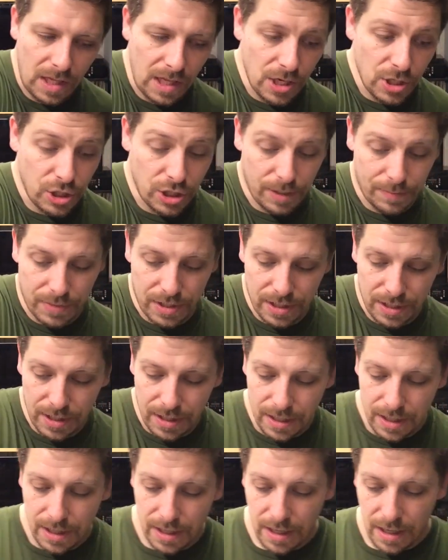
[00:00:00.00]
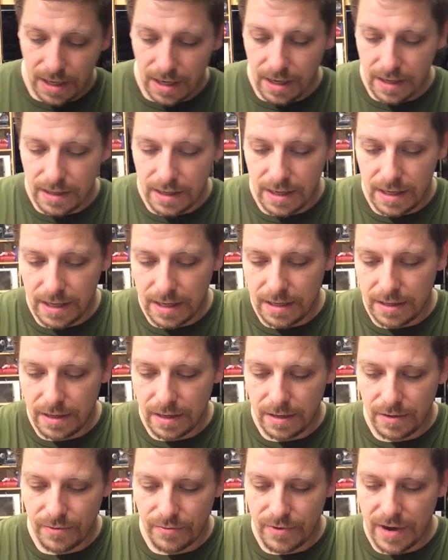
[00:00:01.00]
shipped. And then
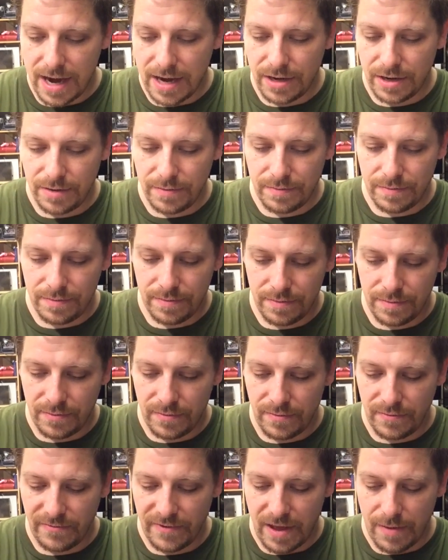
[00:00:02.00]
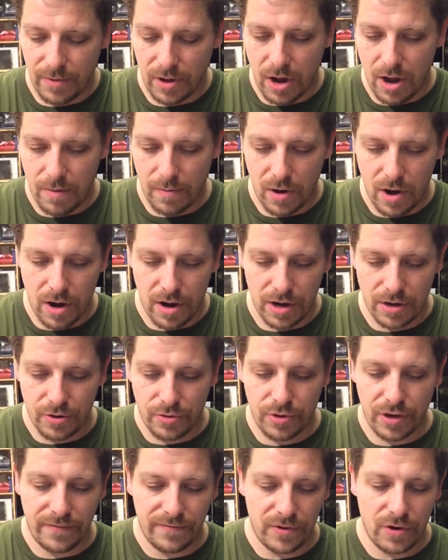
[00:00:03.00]
random Famicom card, I
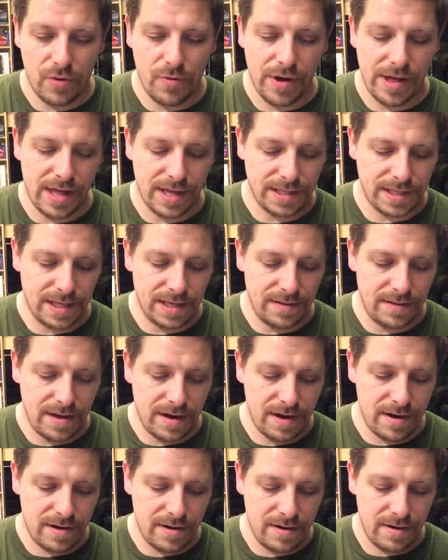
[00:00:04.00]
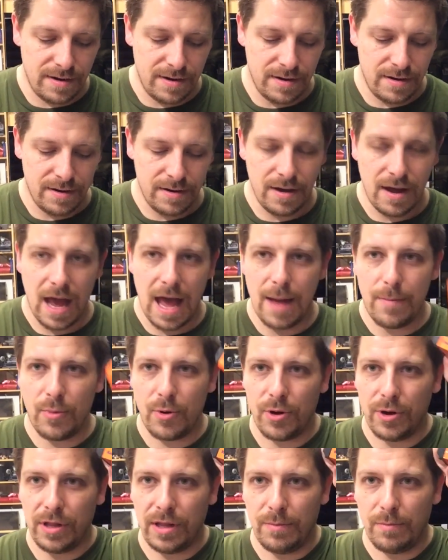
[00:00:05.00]
don't even know why that's in there.
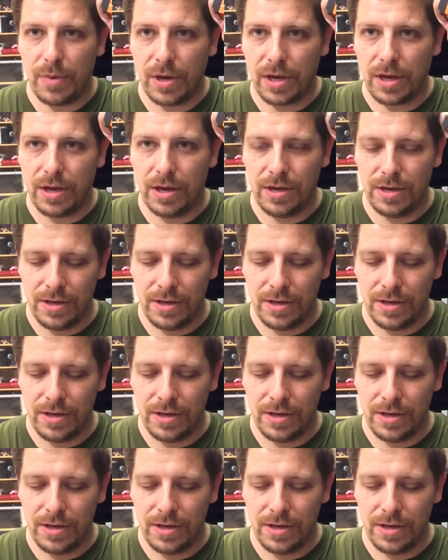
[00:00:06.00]
Hyper Olympic.